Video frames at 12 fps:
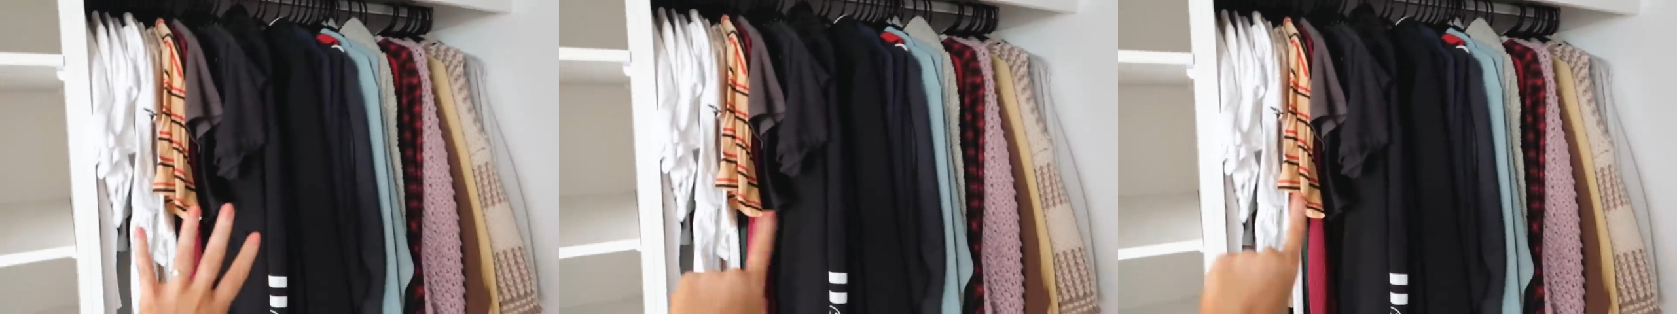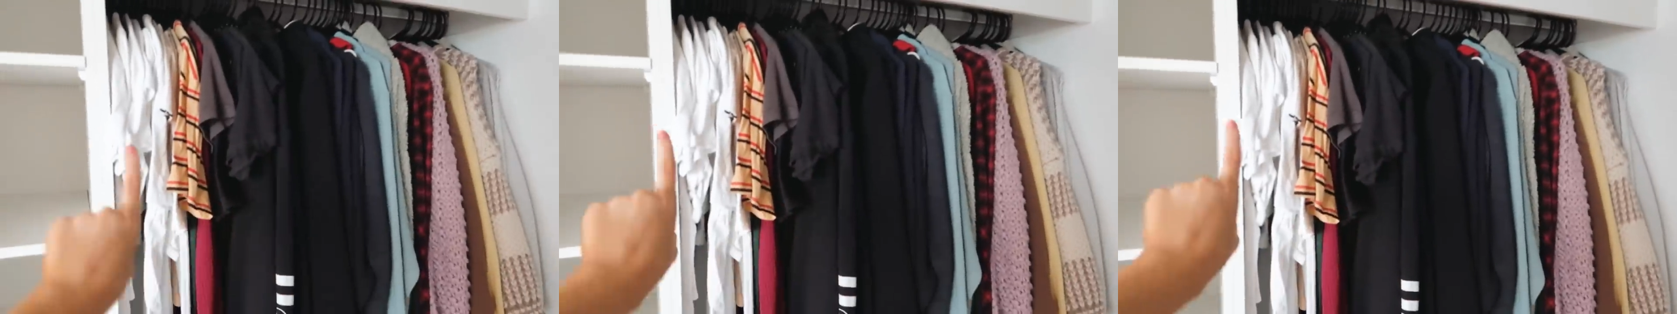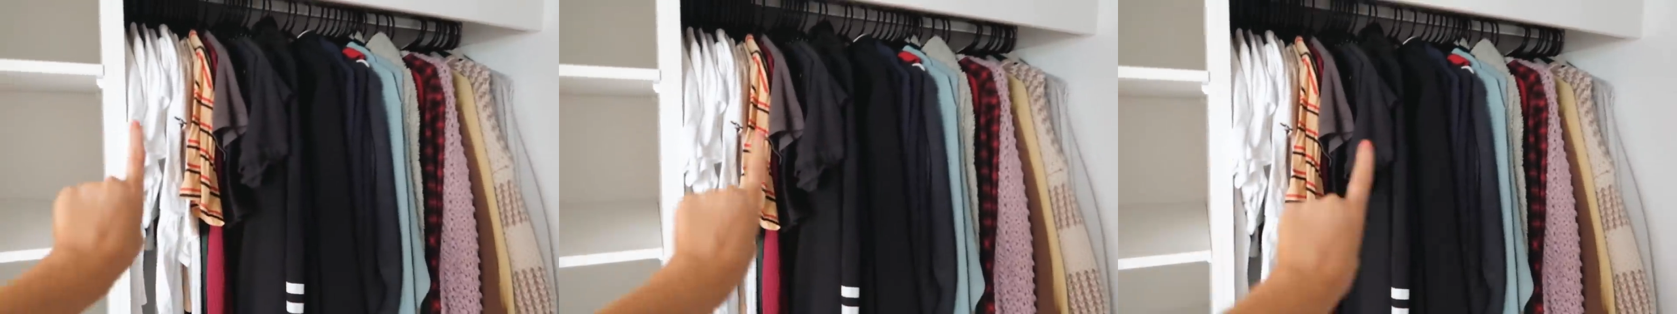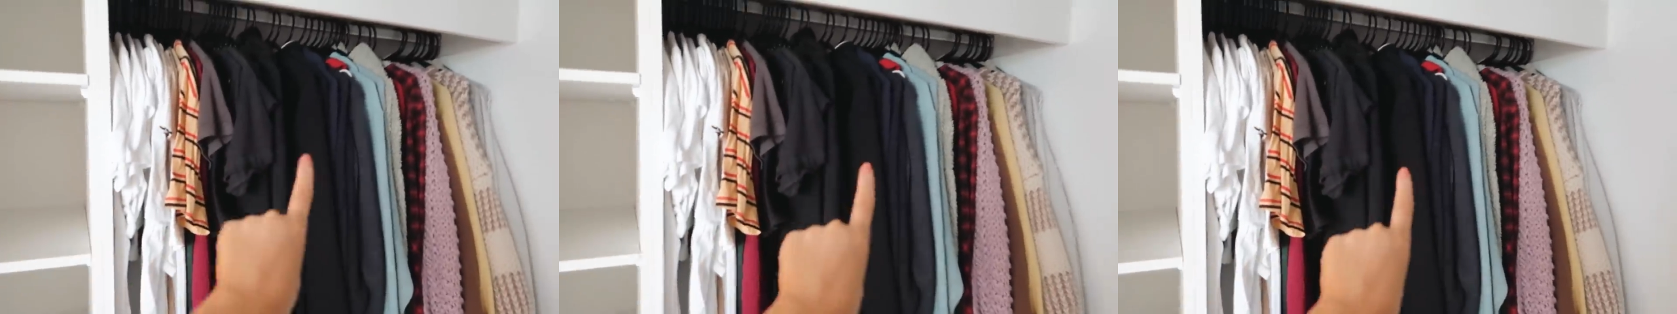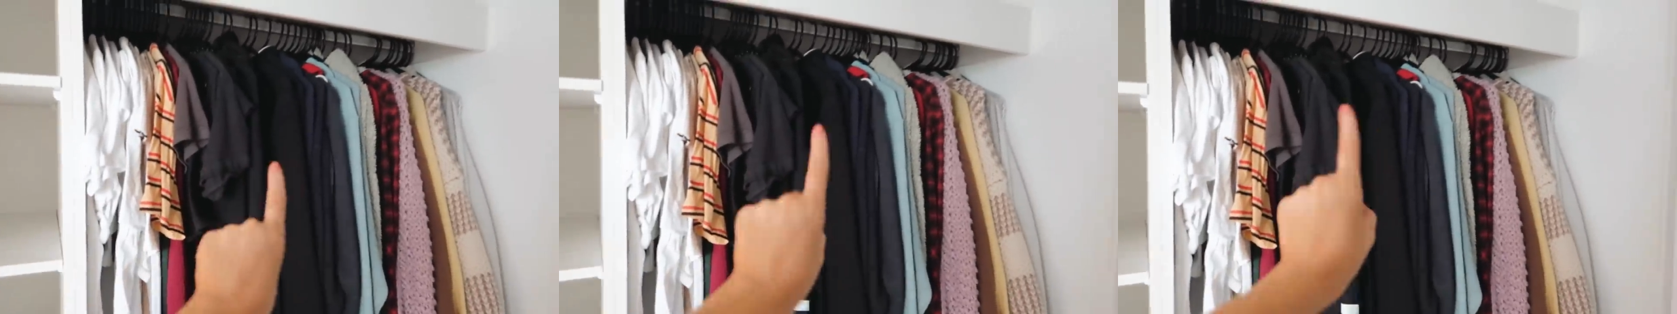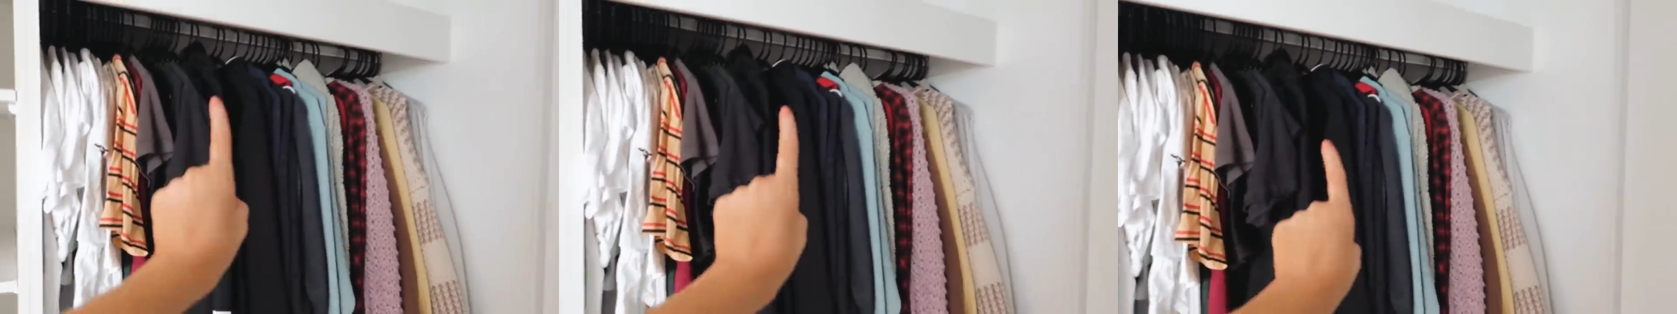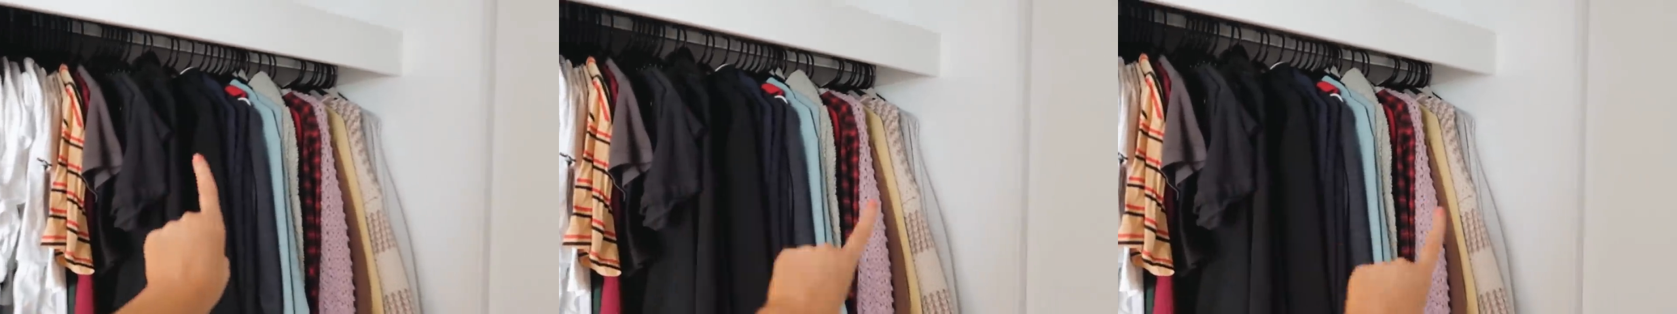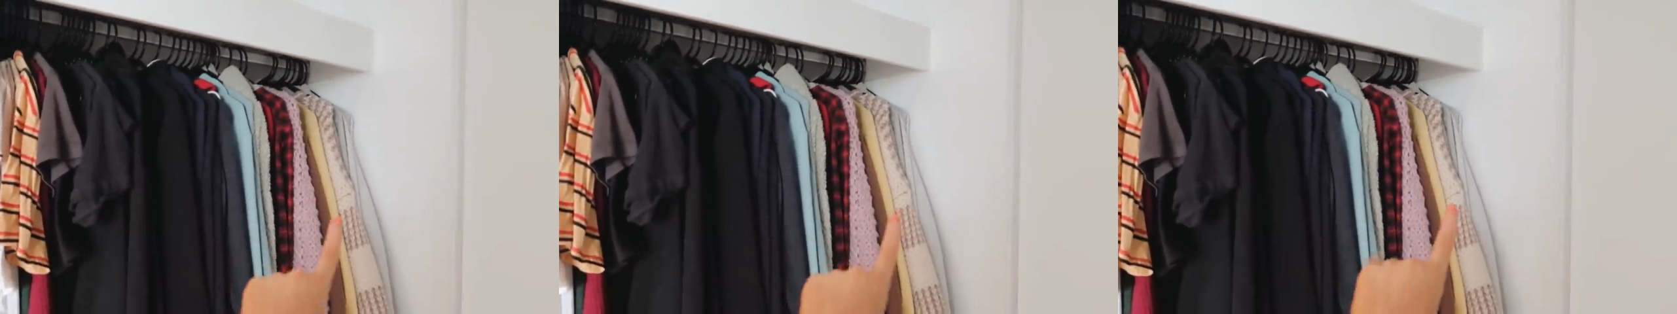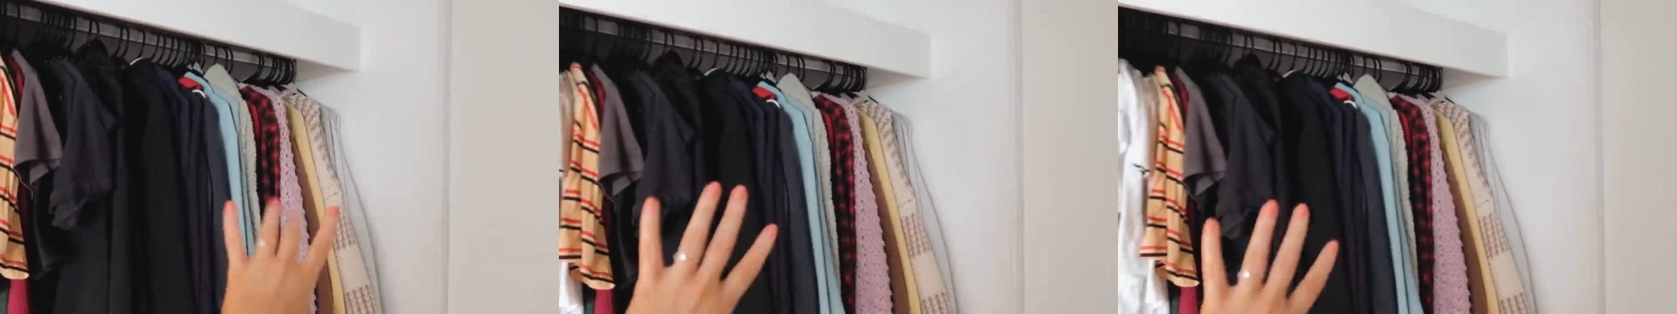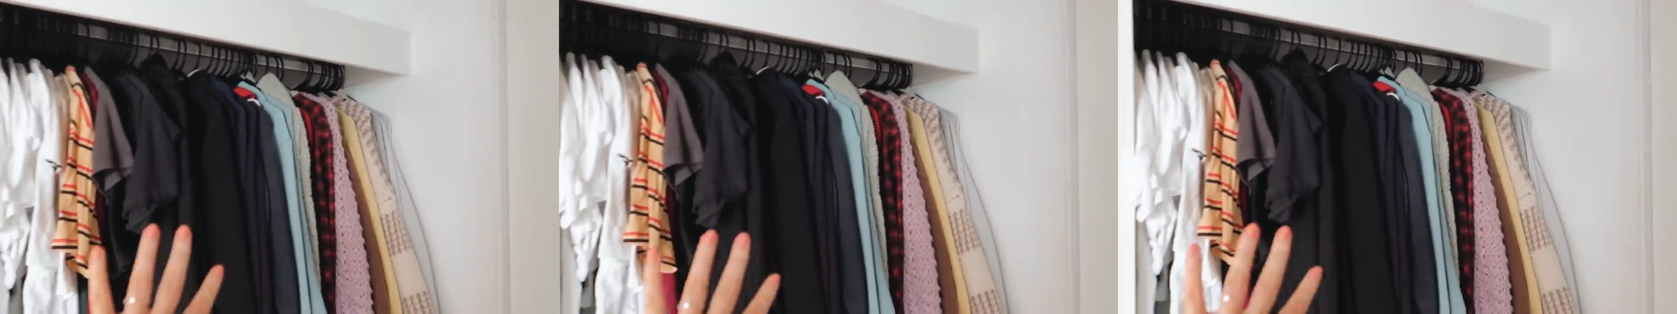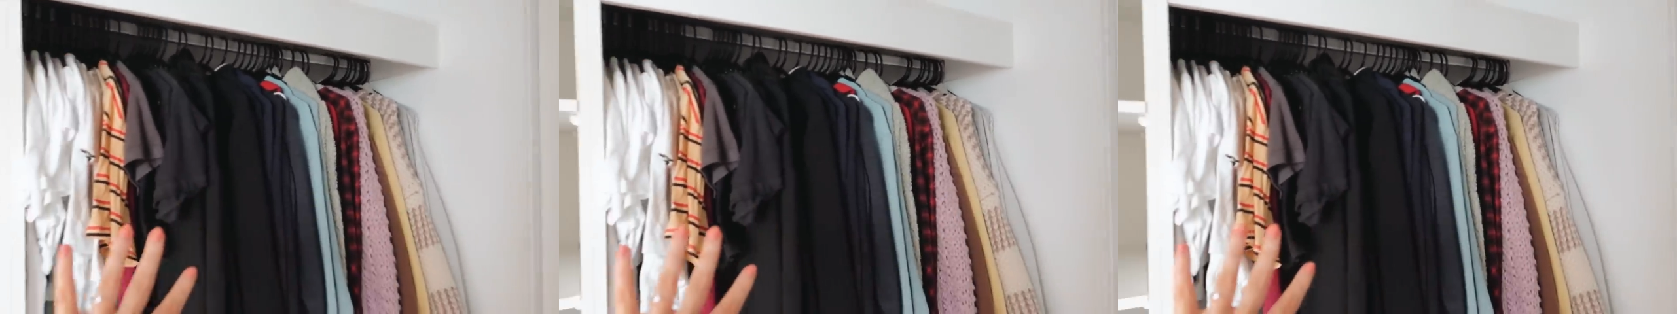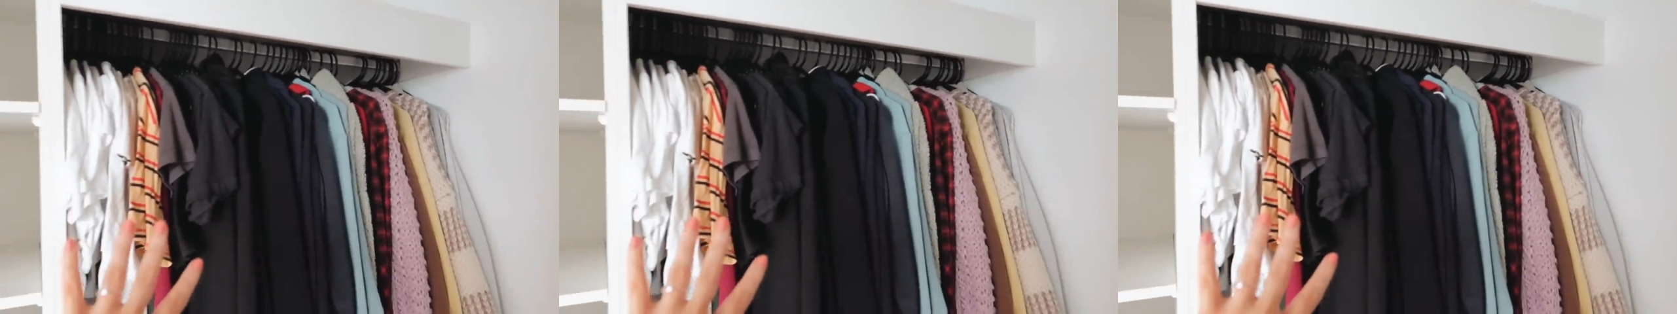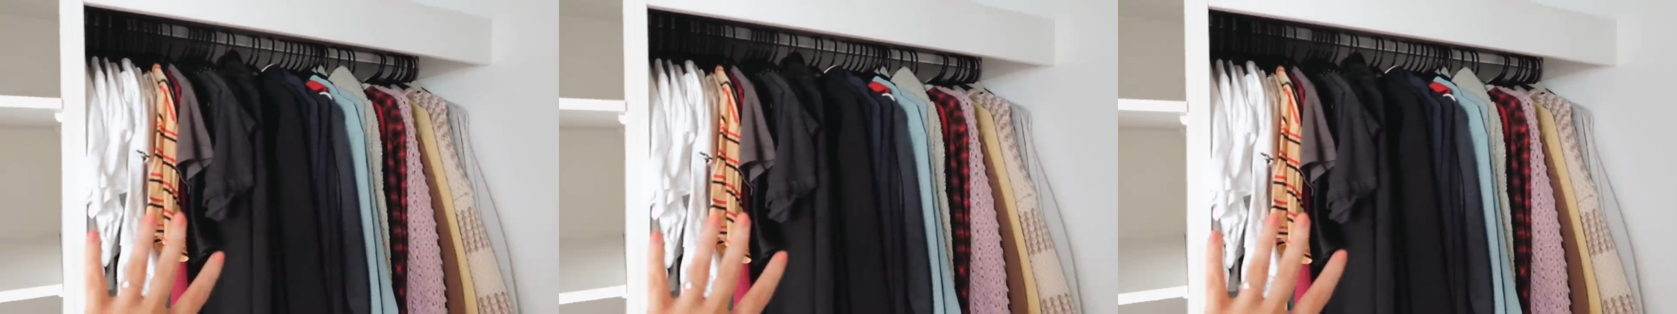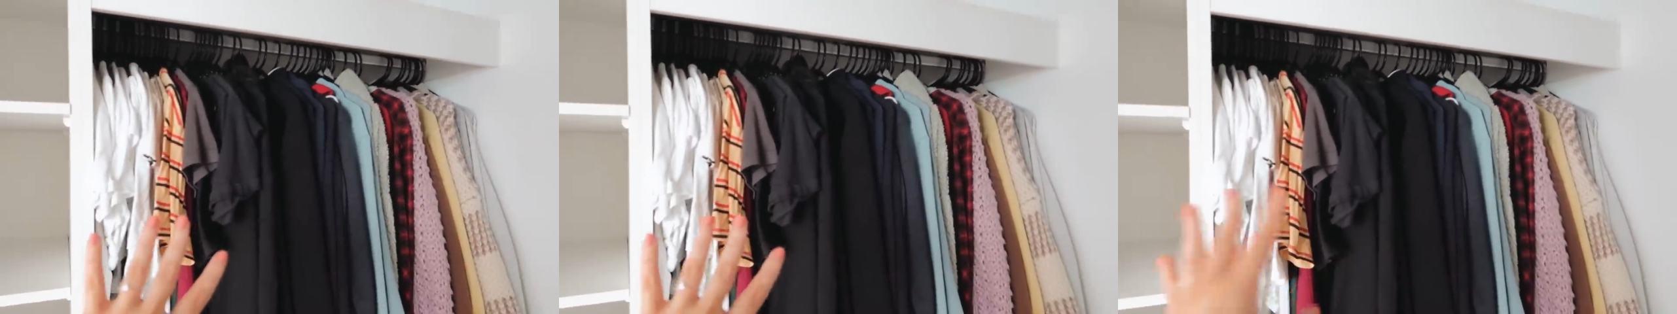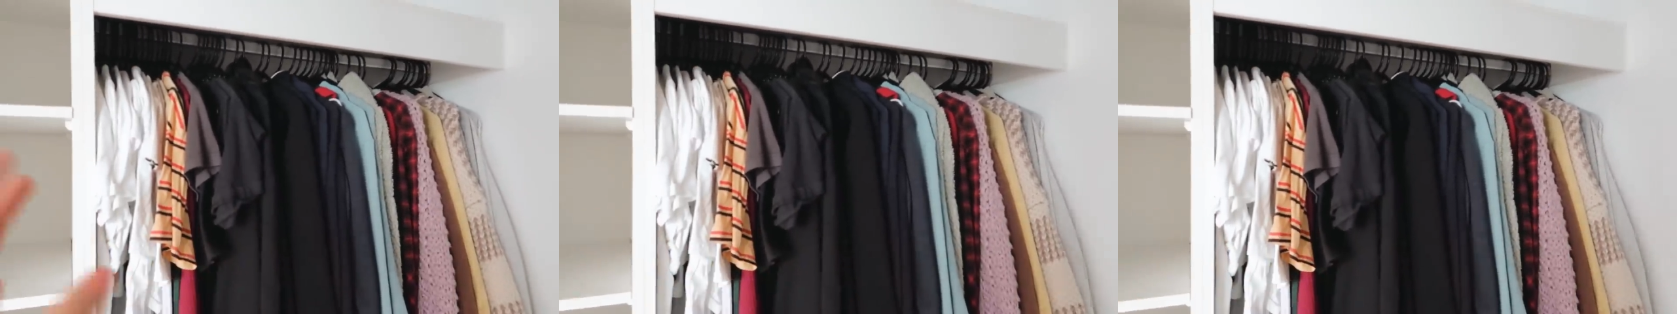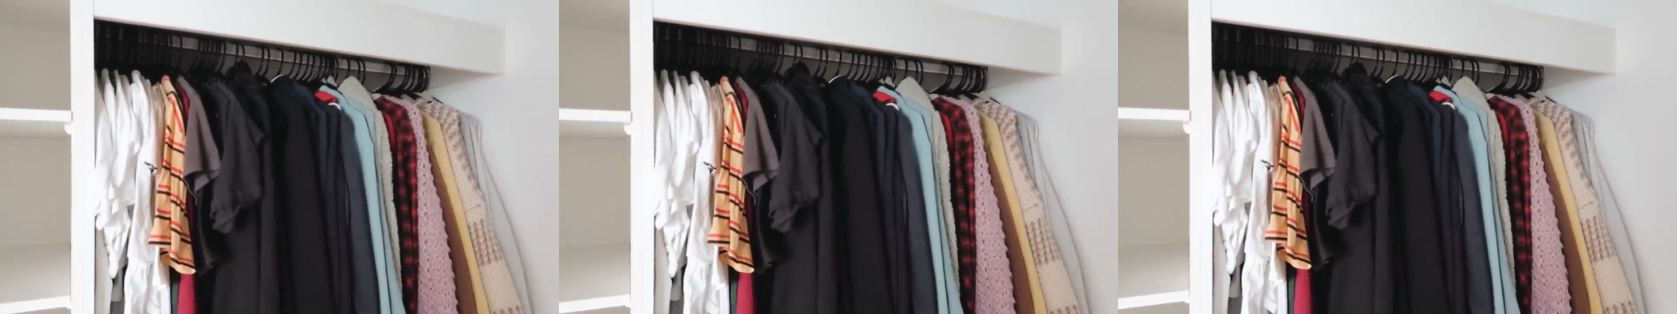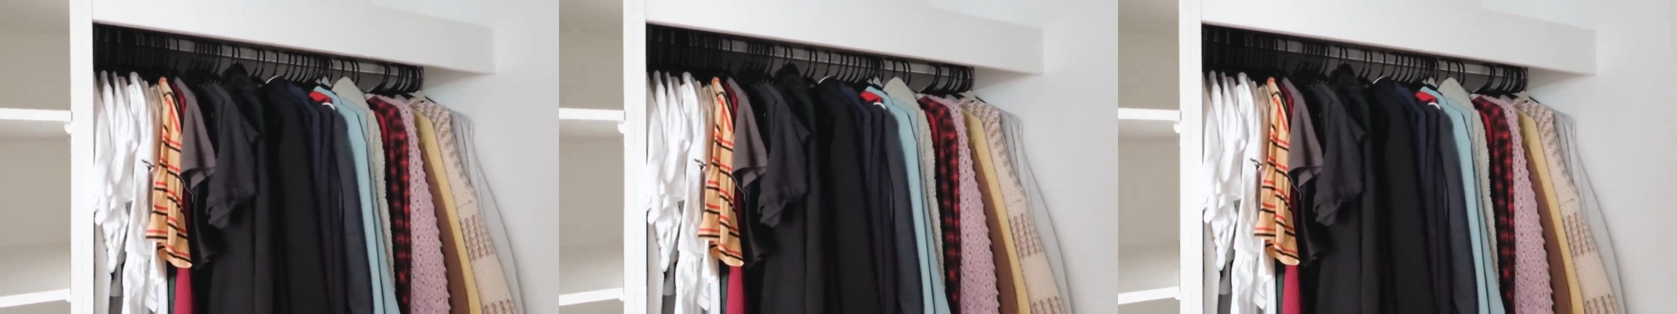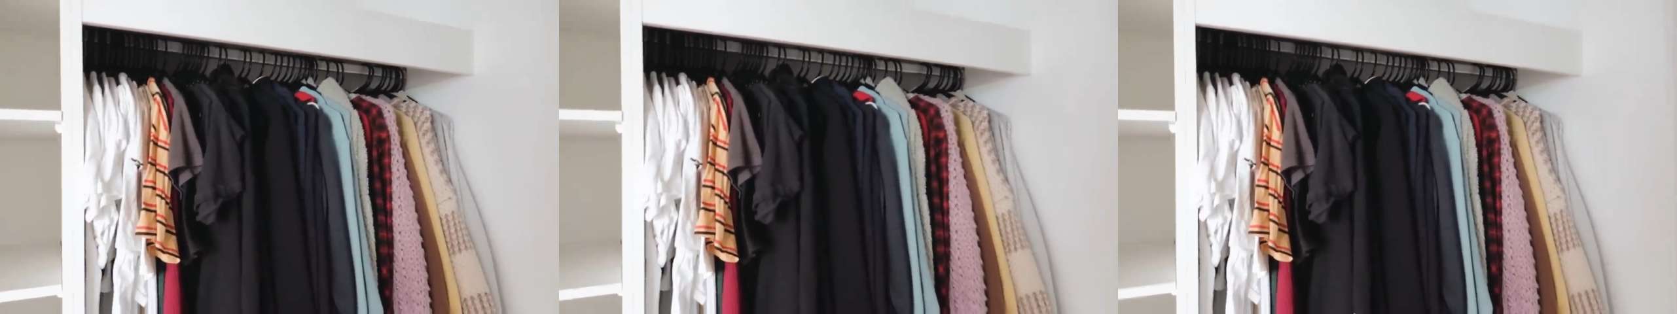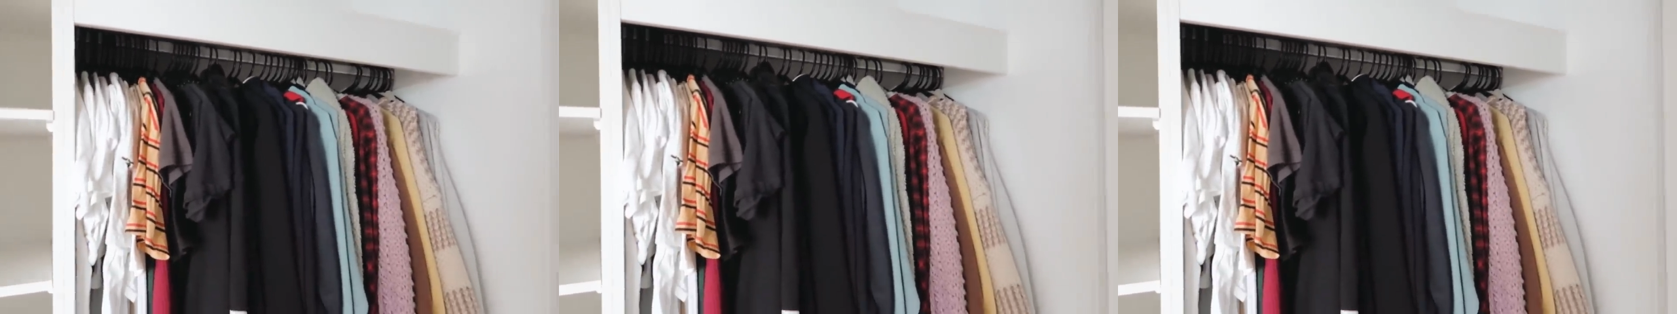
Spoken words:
[unreadable: no face in view]